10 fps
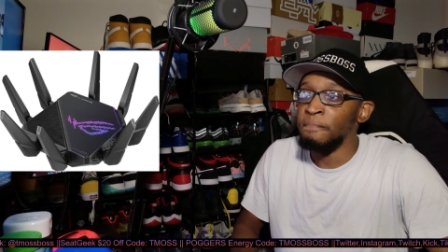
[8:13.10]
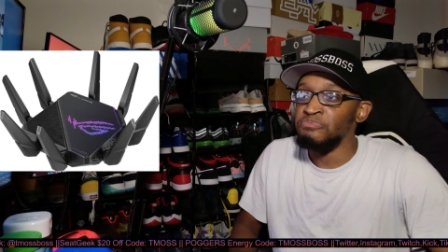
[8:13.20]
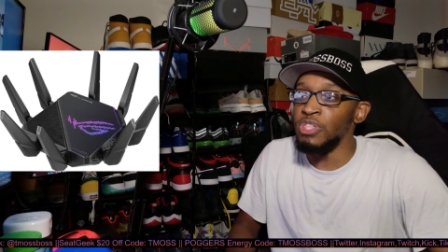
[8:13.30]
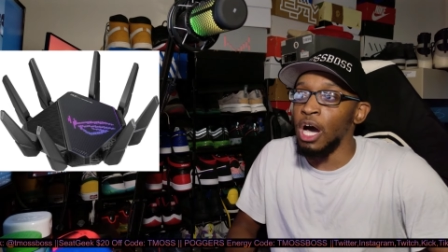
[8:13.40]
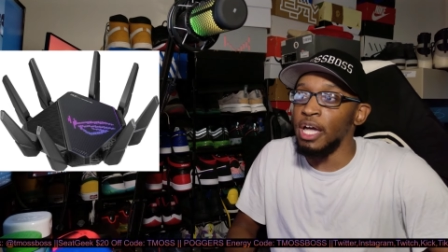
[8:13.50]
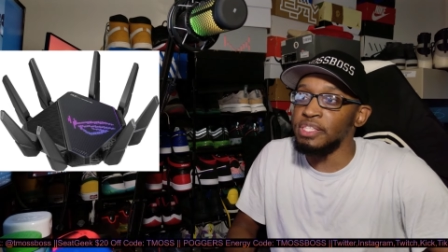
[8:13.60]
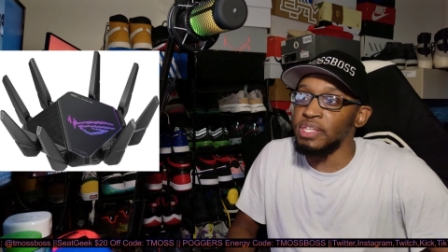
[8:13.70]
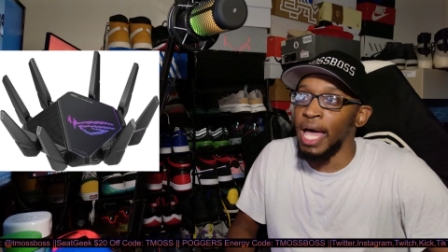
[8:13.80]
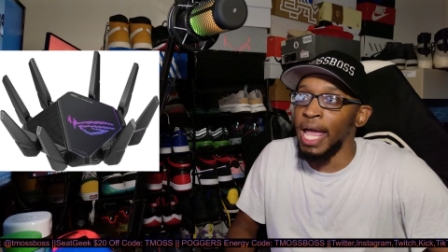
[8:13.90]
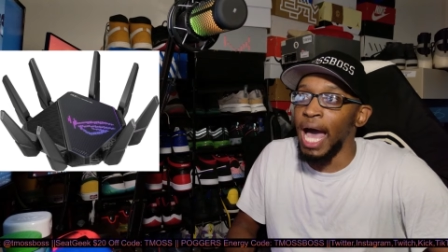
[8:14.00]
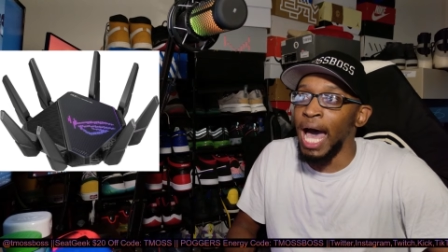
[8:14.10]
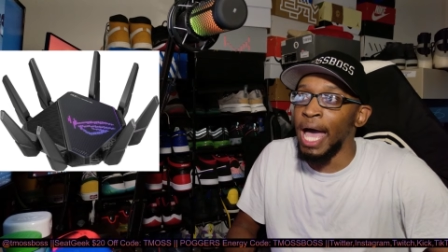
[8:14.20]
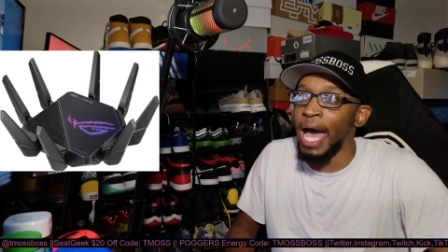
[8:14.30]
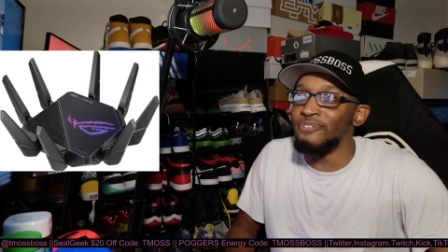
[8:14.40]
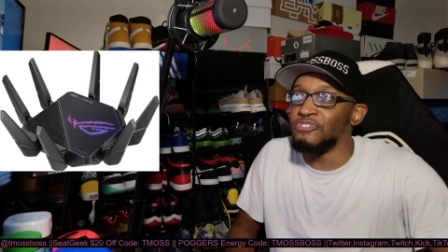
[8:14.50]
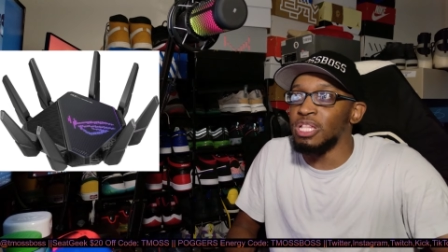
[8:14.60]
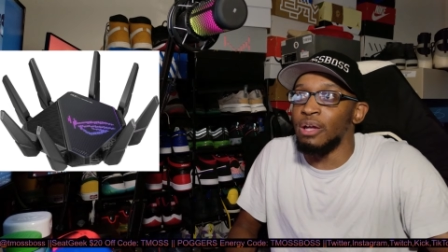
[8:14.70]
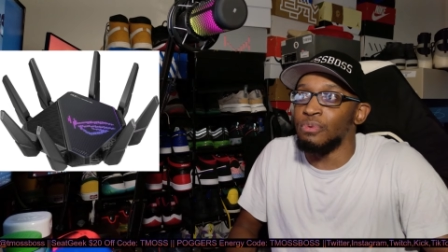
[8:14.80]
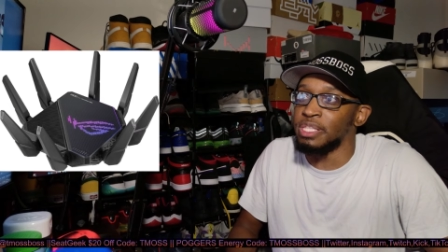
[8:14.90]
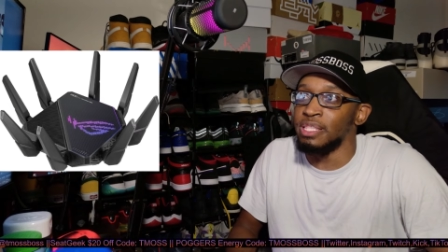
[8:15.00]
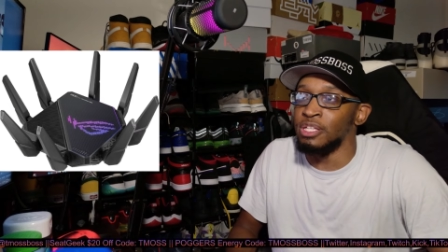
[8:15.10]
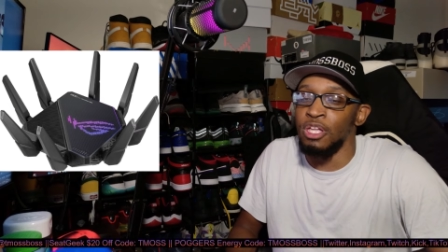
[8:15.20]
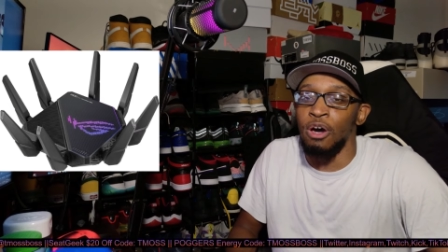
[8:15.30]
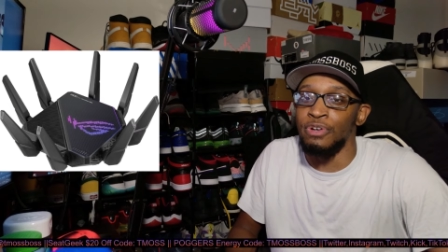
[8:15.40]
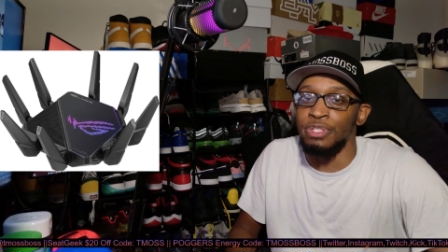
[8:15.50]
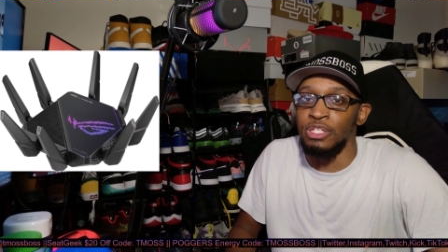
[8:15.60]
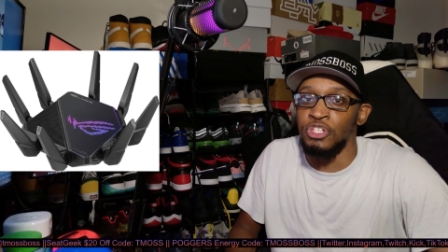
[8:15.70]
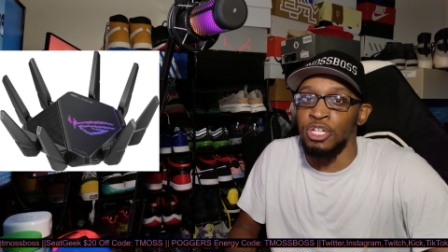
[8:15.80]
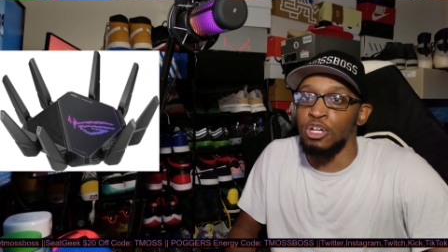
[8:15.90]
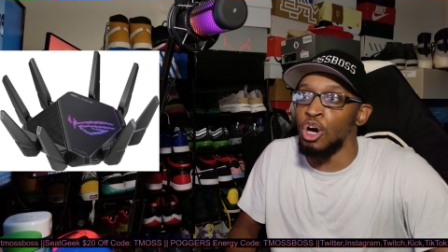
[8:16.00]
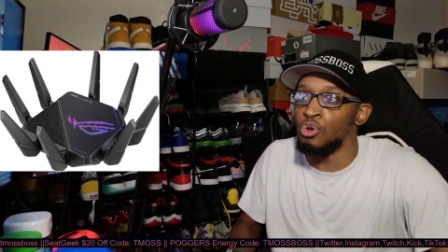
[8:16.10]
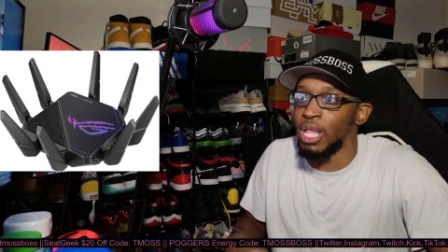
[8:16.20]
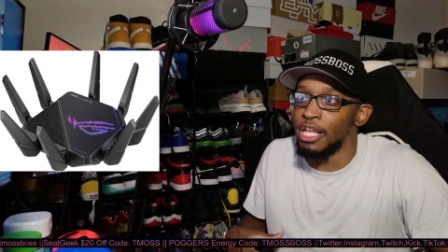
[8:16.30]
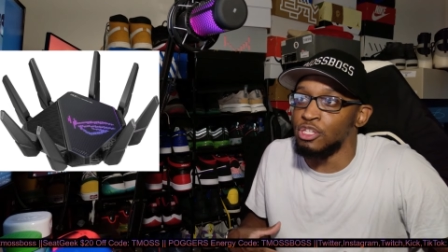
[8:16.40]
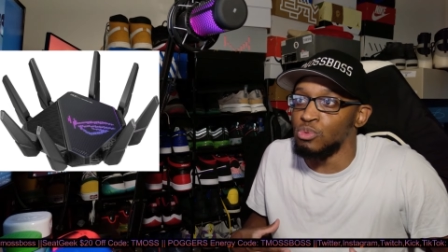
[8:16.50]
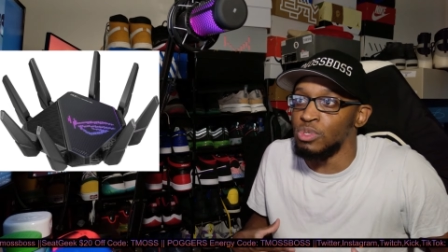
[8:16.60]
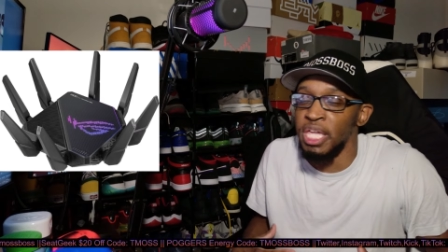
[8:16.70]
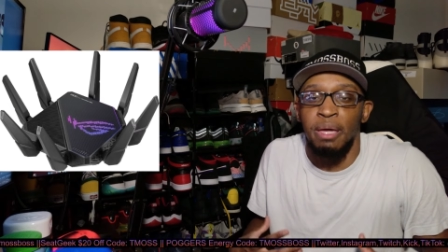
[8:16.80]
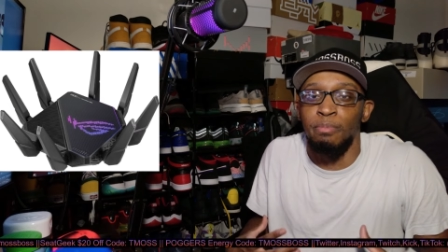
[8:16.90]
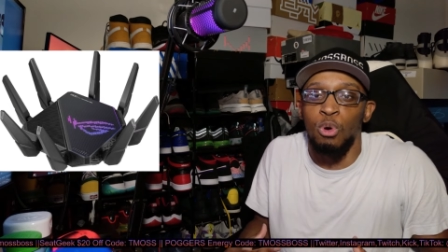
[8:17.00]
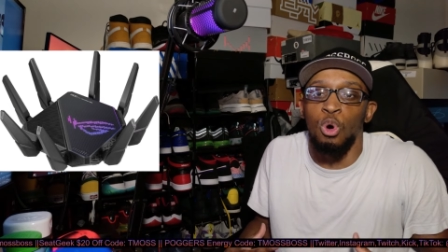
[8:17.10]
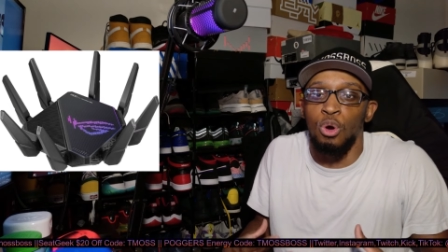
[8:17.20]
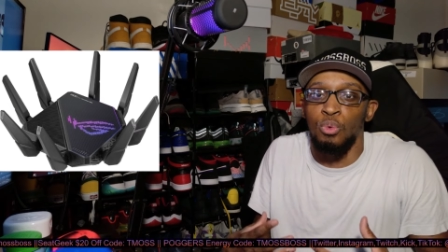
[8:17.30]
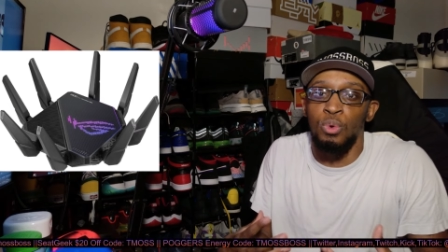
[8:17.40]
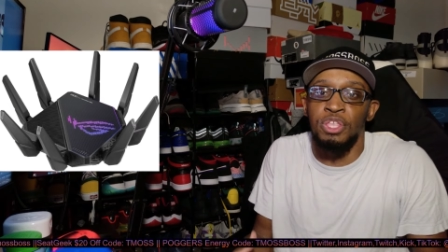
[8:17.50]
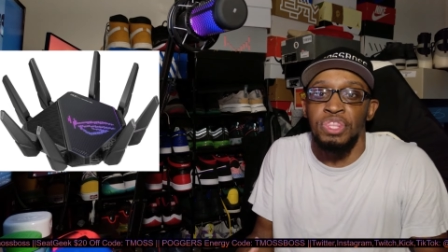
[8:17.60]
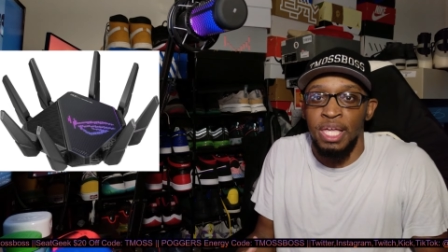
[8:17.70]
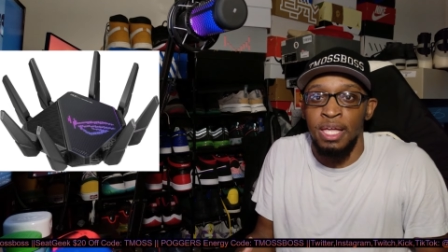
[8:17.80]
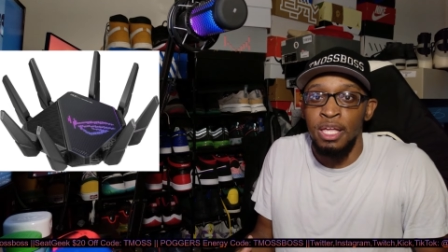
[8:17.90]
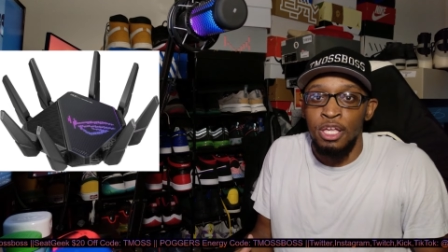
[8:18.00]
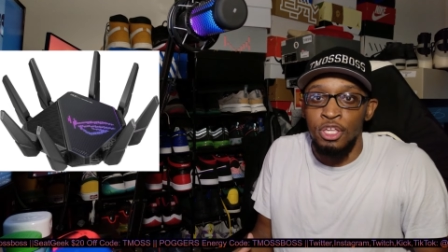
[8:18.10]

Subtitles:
no, it's like, I feel like with the Lenovo Legion Go, like, you get more with it.